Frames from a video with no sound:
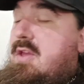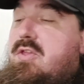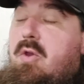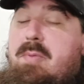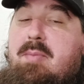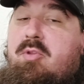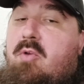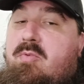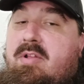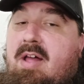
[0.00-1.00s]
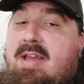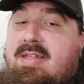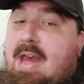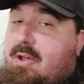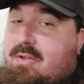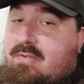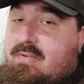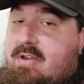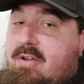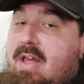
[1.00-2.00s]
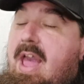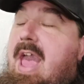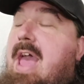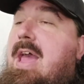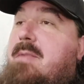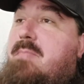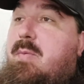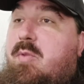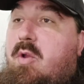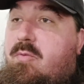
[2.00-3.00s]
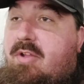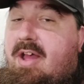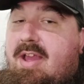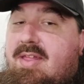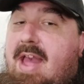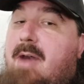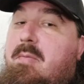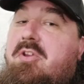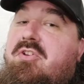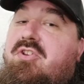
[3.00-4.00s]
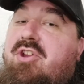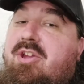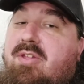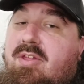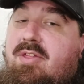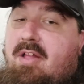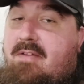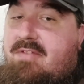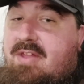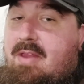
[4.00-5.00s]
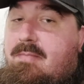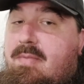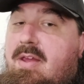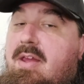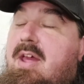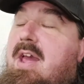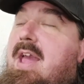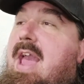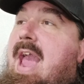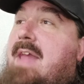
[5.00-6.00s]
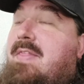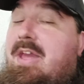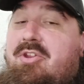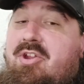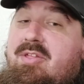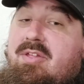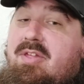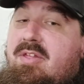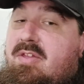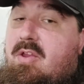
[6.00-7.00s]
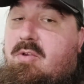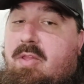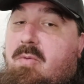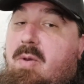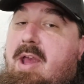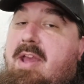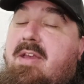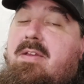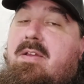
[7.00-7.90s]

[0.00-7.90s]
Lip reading: people don't realize hell is real, and people don't realize how much Jesus loves them. And that Jesus is the only way.